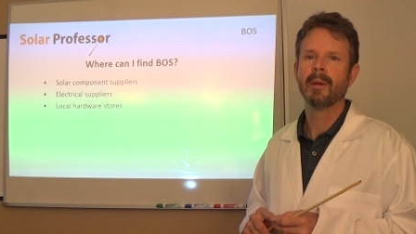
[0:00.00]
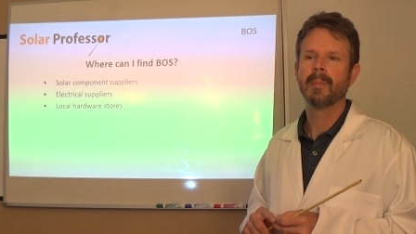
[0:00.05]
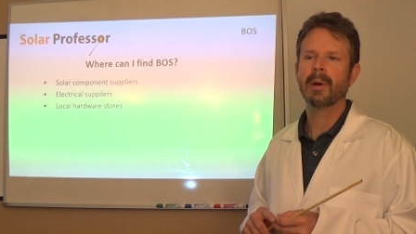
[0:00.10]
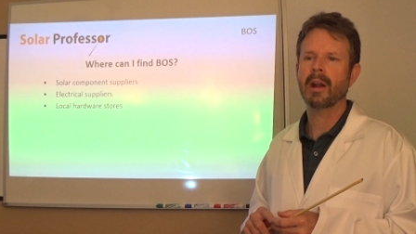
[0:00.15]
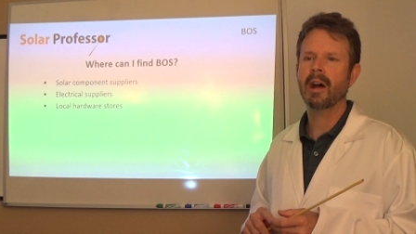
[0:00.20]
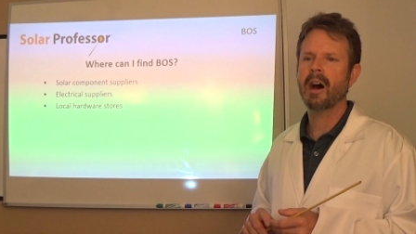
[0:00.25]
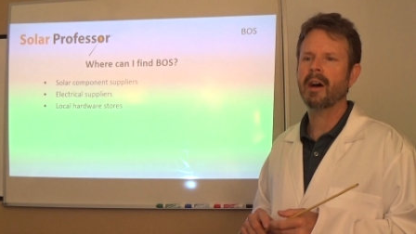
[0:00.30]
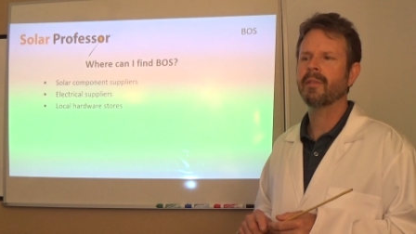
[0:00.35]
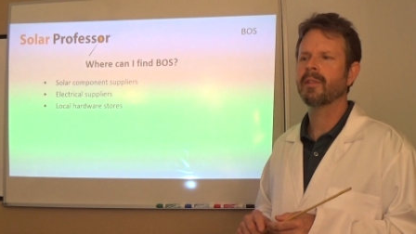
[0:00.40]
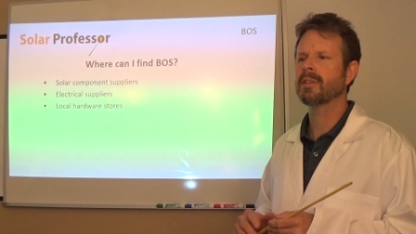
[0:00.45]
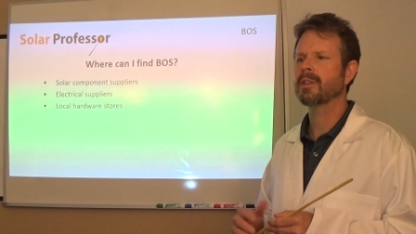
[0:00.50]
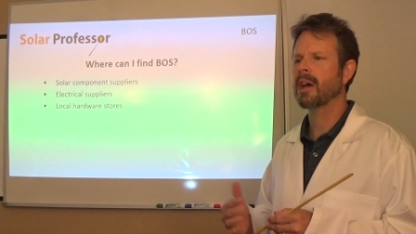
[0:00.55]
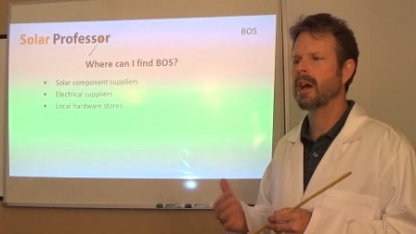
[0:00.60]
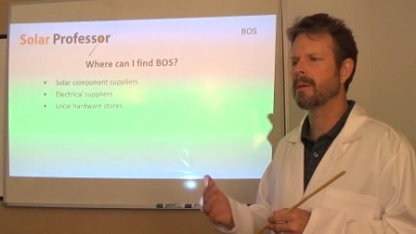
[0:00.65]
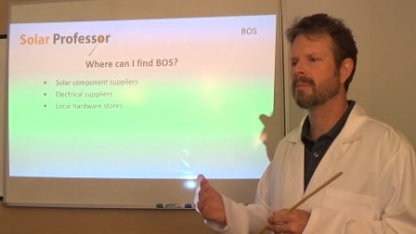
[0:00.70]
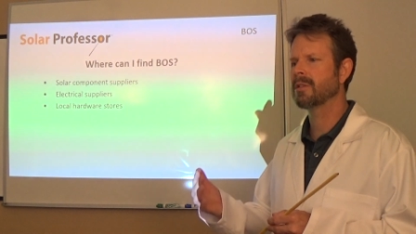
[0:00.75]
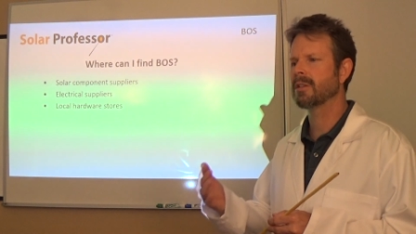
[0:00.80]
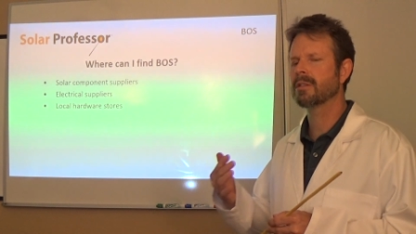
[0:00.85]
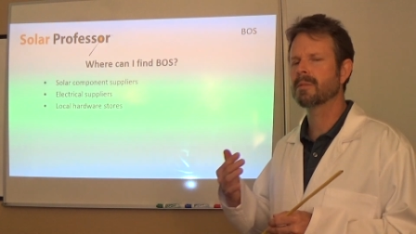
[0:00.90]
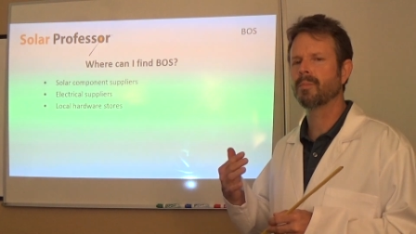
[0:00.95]
but
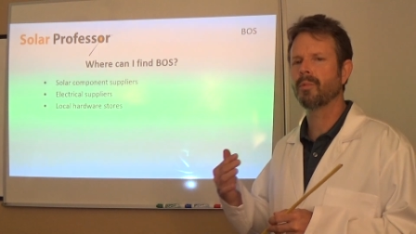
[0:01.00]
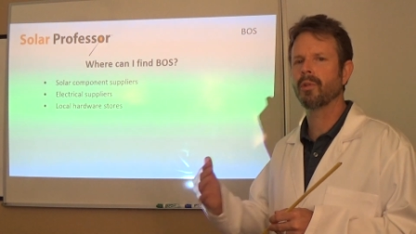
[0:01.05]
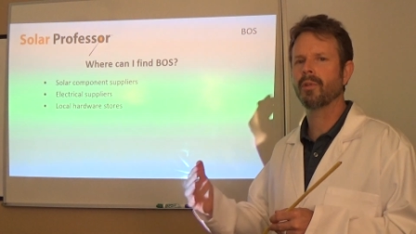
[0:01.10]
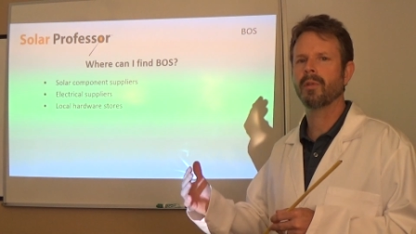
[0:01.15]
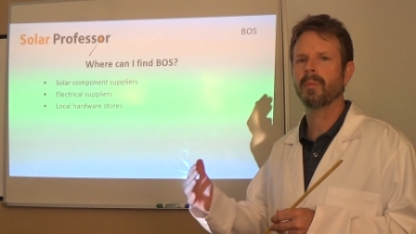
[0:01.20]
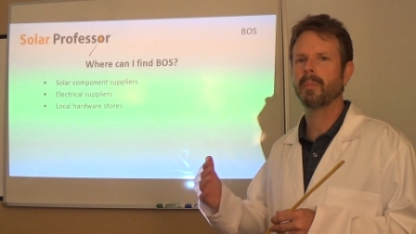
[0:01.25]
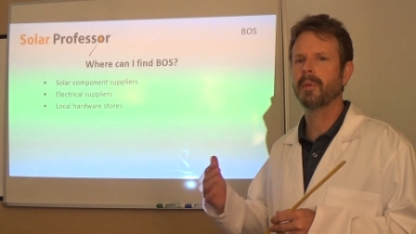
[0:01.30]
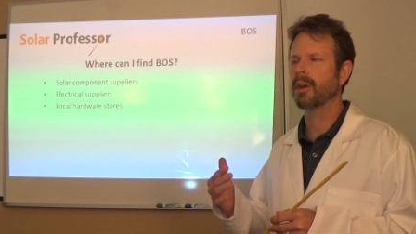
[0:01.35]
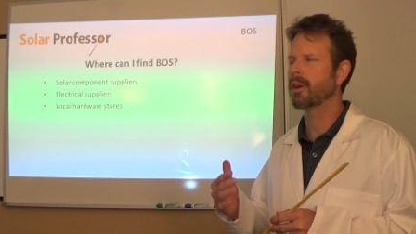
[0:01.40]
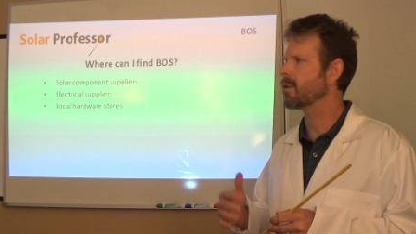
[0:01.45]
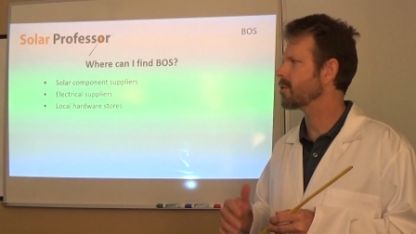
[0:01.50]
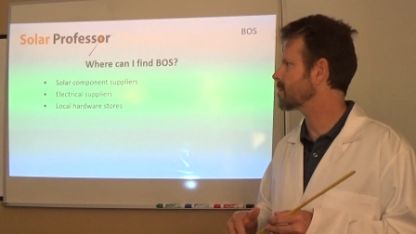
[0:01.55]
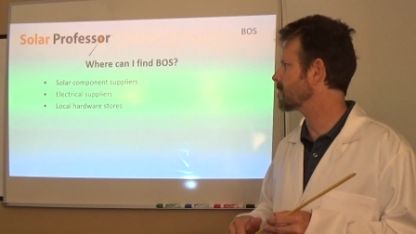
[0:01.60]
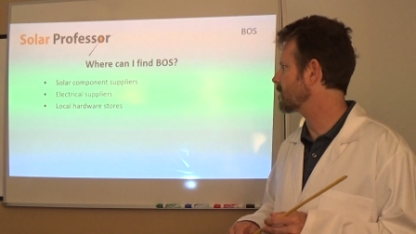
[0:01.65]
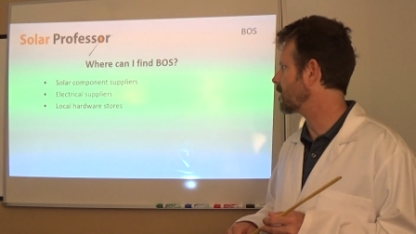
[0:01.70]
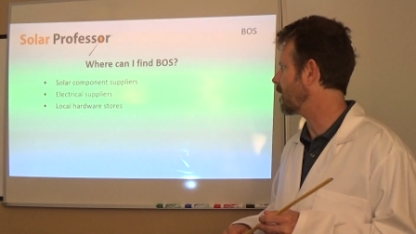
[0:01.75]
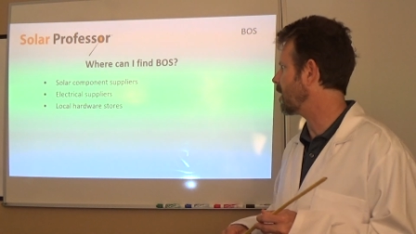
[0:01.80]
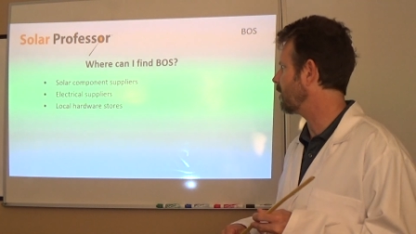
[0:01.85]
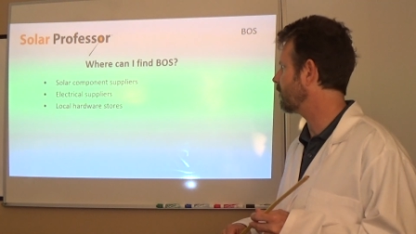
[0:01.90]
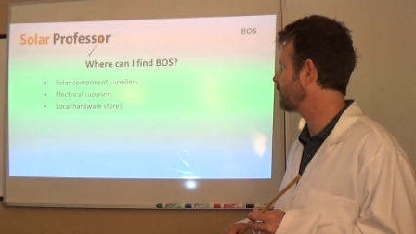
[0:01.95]
oftentimes it's more the bigger
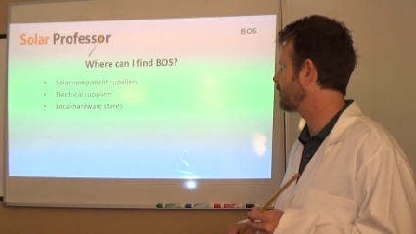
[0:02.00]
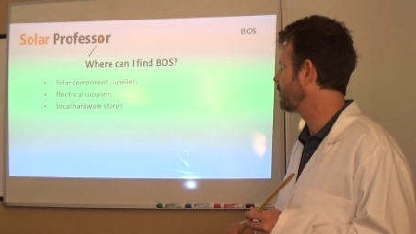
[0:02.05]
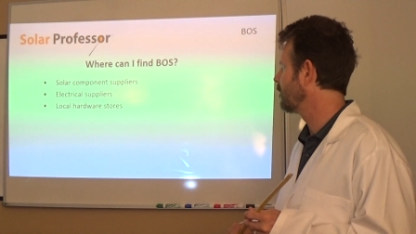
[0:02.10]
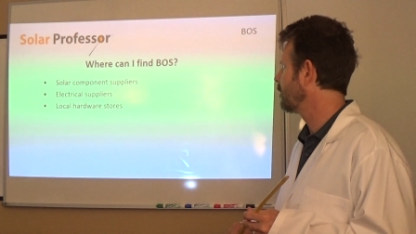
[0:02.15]
stuff.